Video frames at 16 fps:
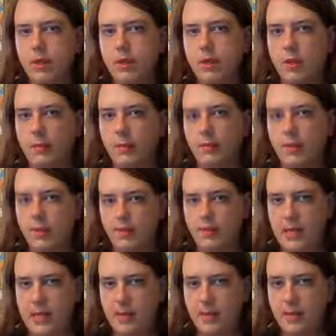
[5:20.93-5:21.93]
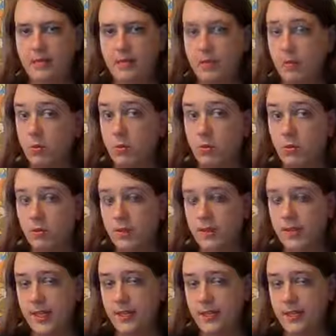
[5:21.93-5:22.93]
composite map of all the
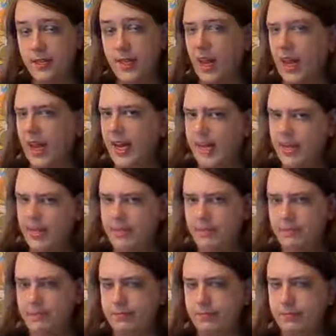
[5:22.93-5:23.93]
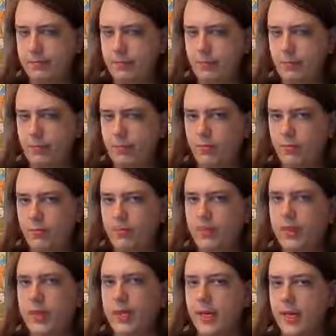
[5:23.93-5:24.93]
data they had.
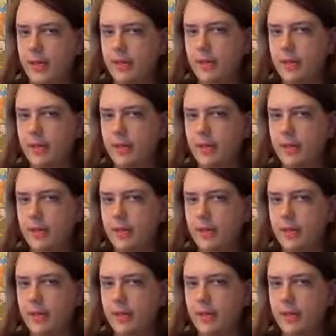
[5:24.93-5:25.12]
Now,